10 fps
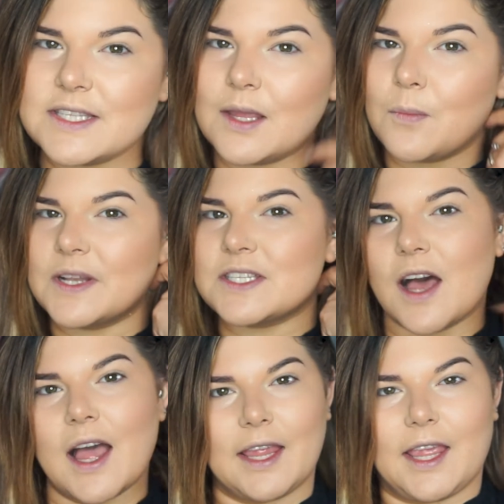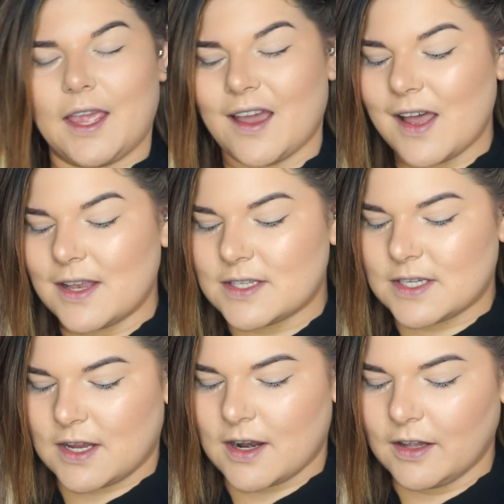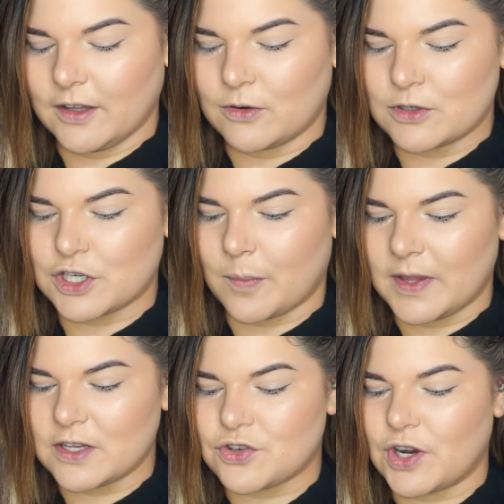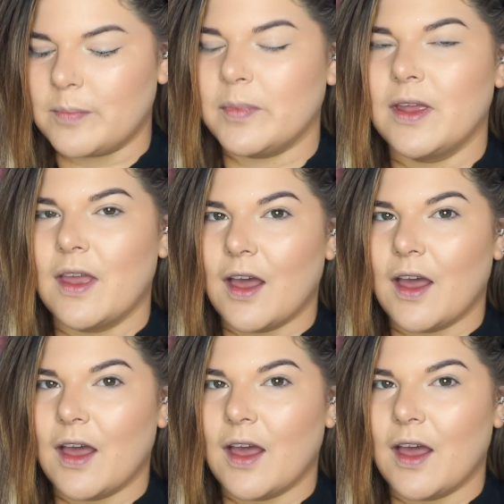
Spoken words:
recently went to IKEA and did a little shopping trip.